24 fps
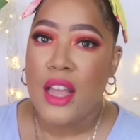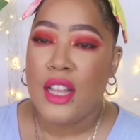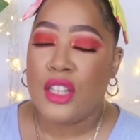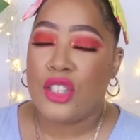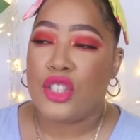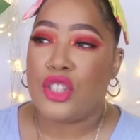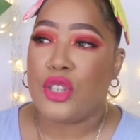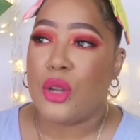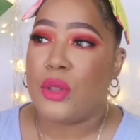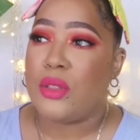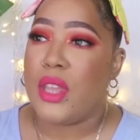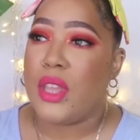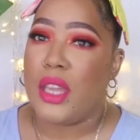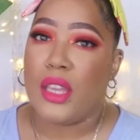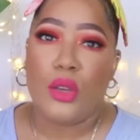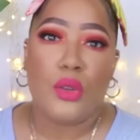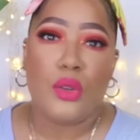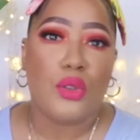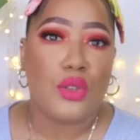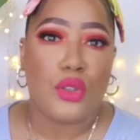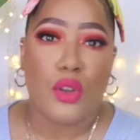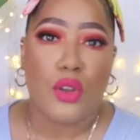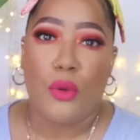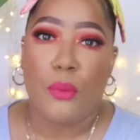so thank
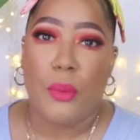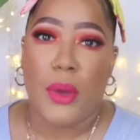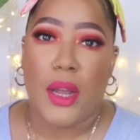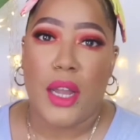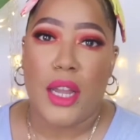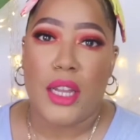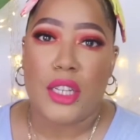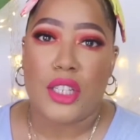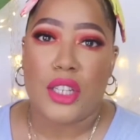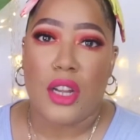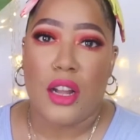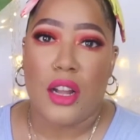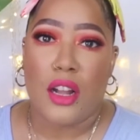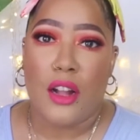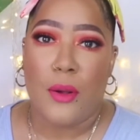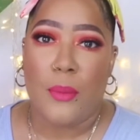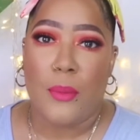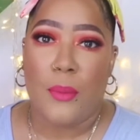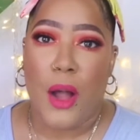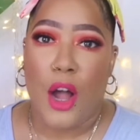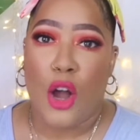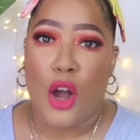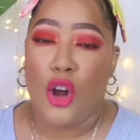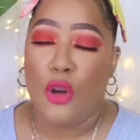you so much
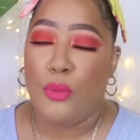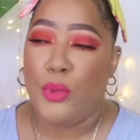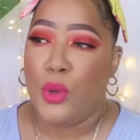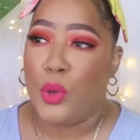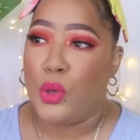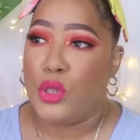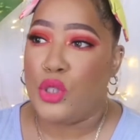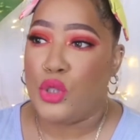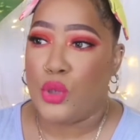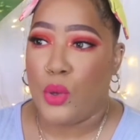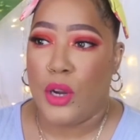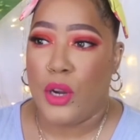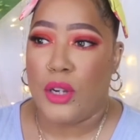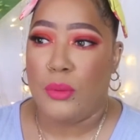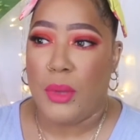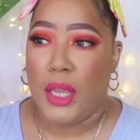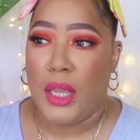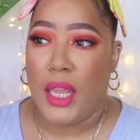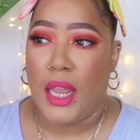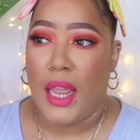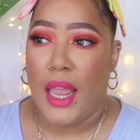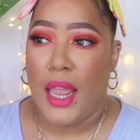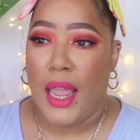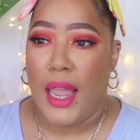um, I hope you enjoyed
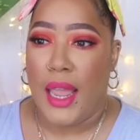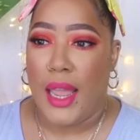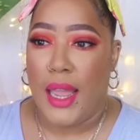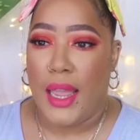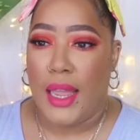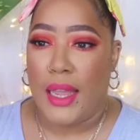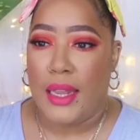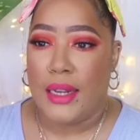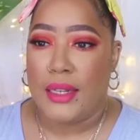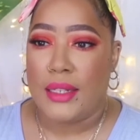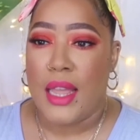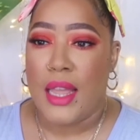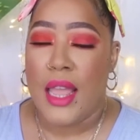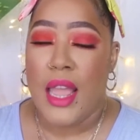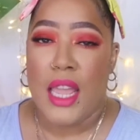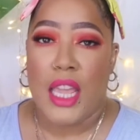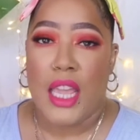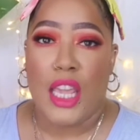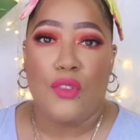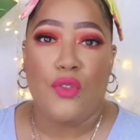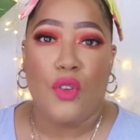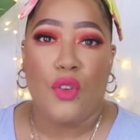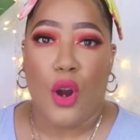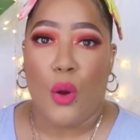me and
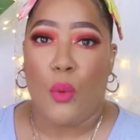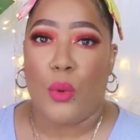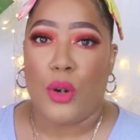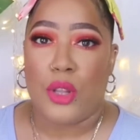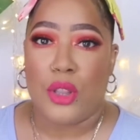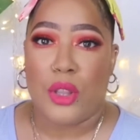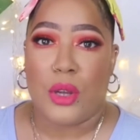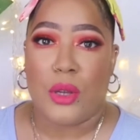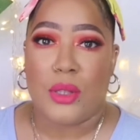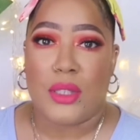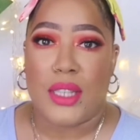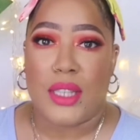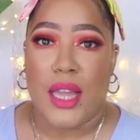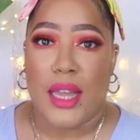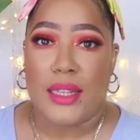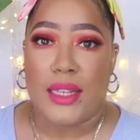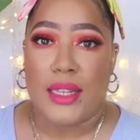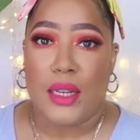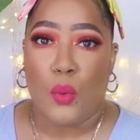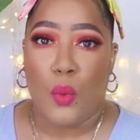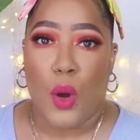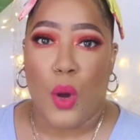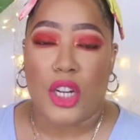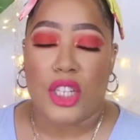if you are one of those that
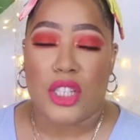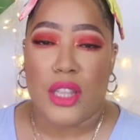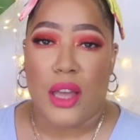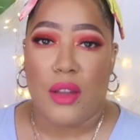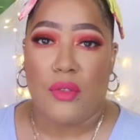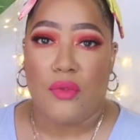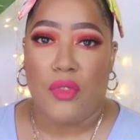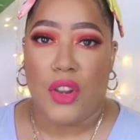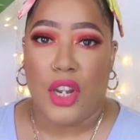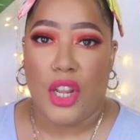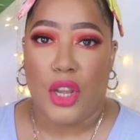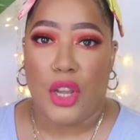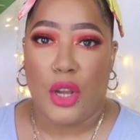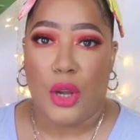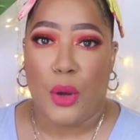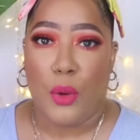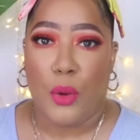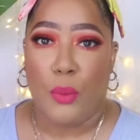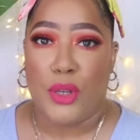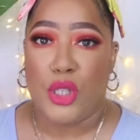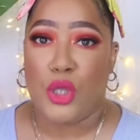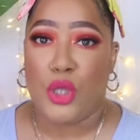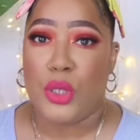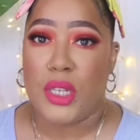did watch that video
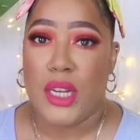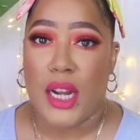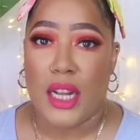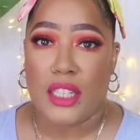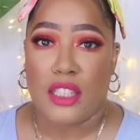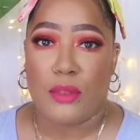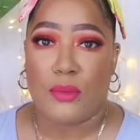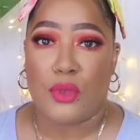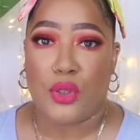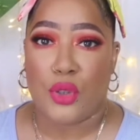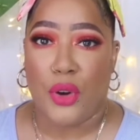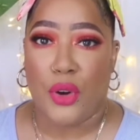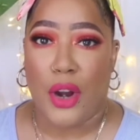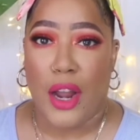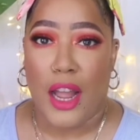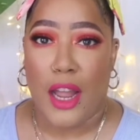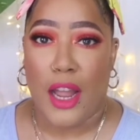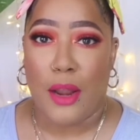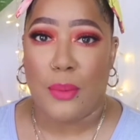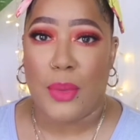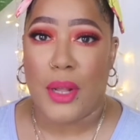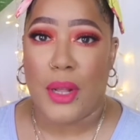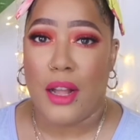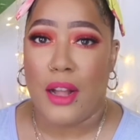but you did not
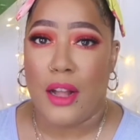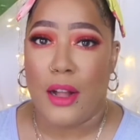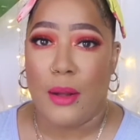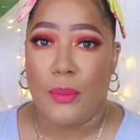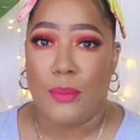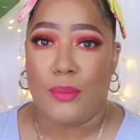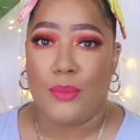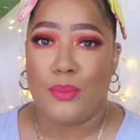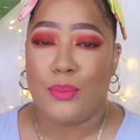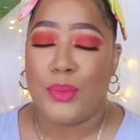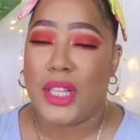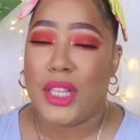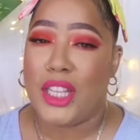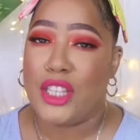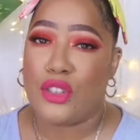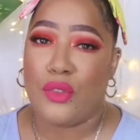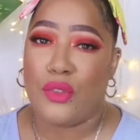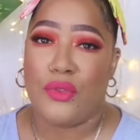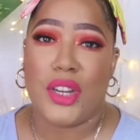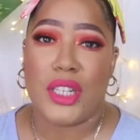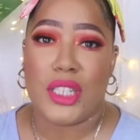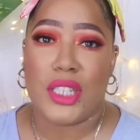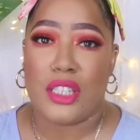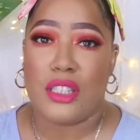subscribe um, please don't
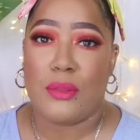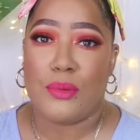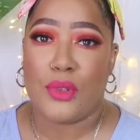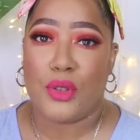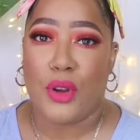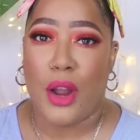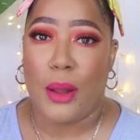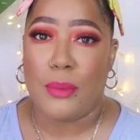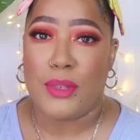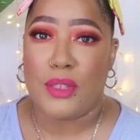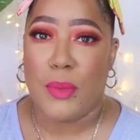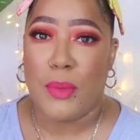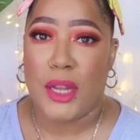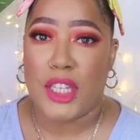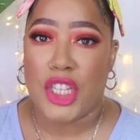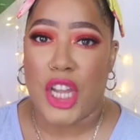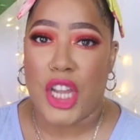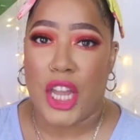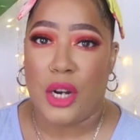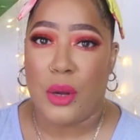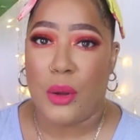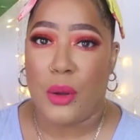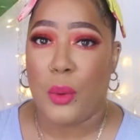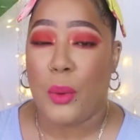forget to subscribe to my
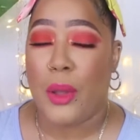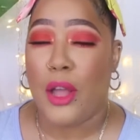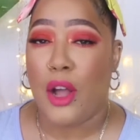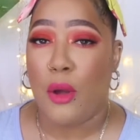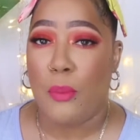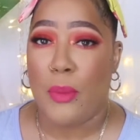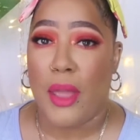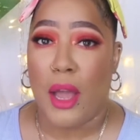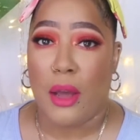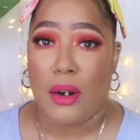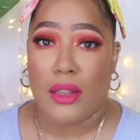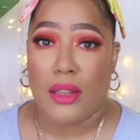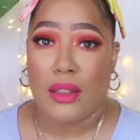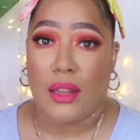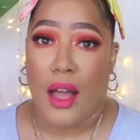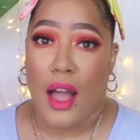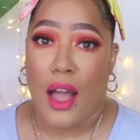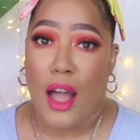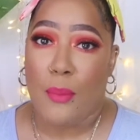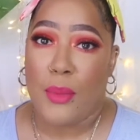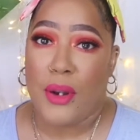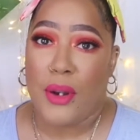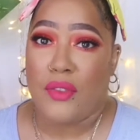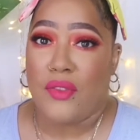channel it will help me out a
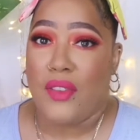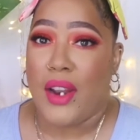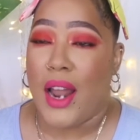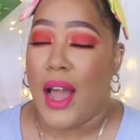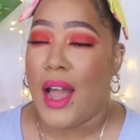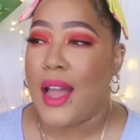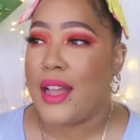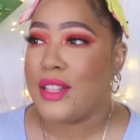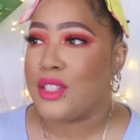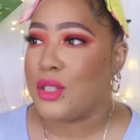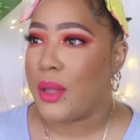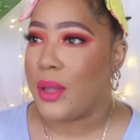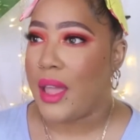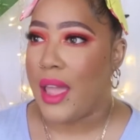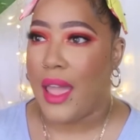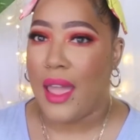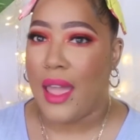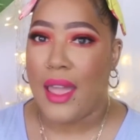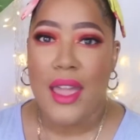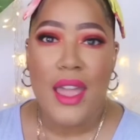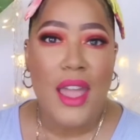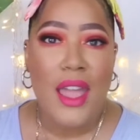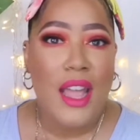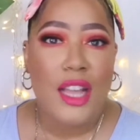lot but if not it's
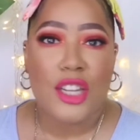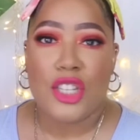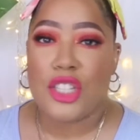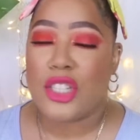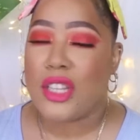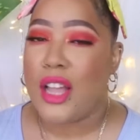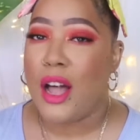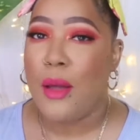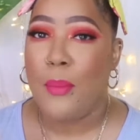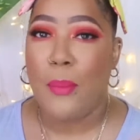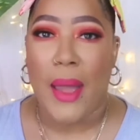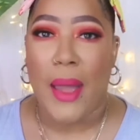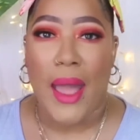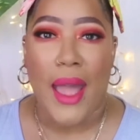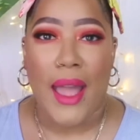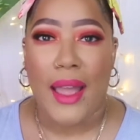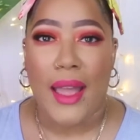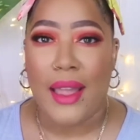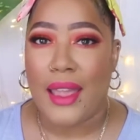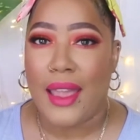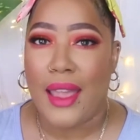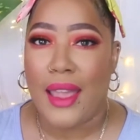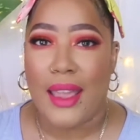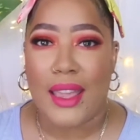okay just come
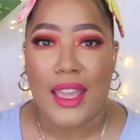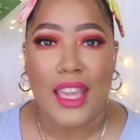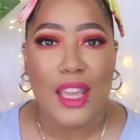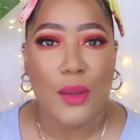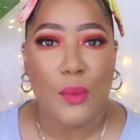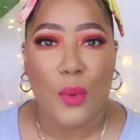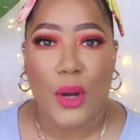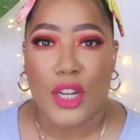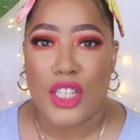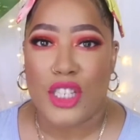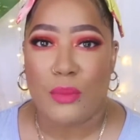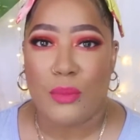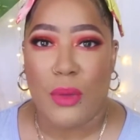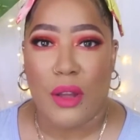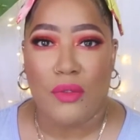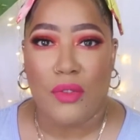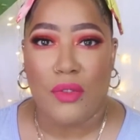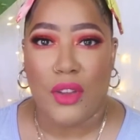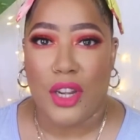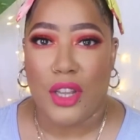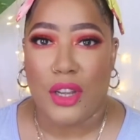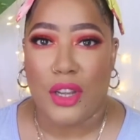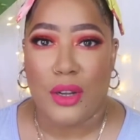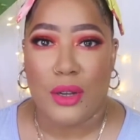back and keep keep watching my
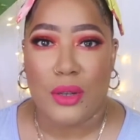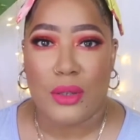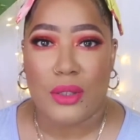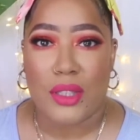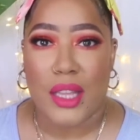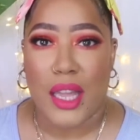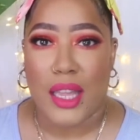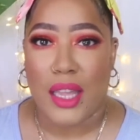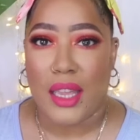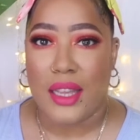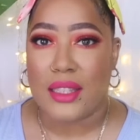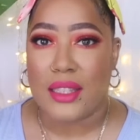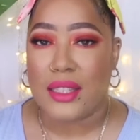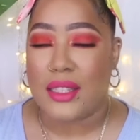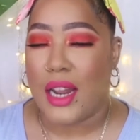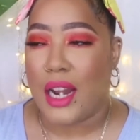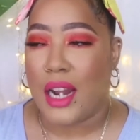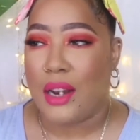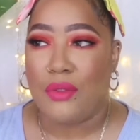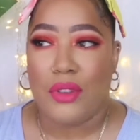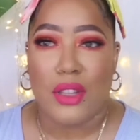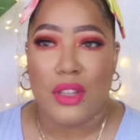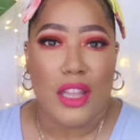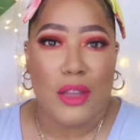videos like it's
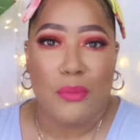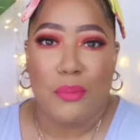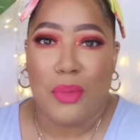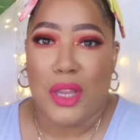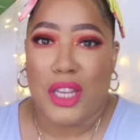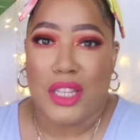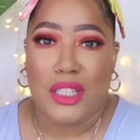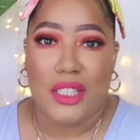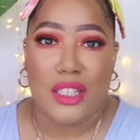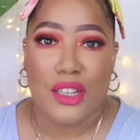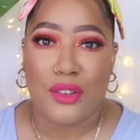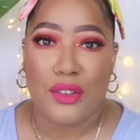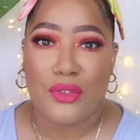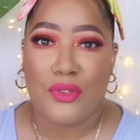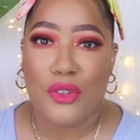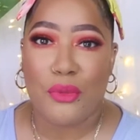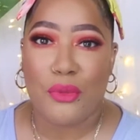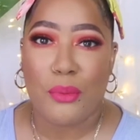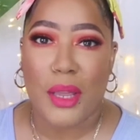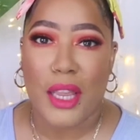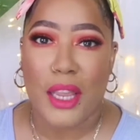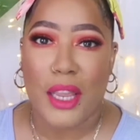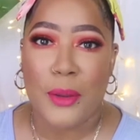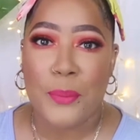not really a big deal for
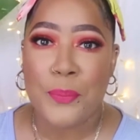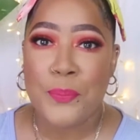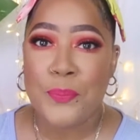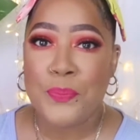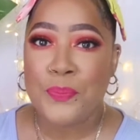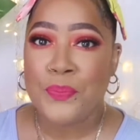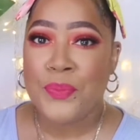me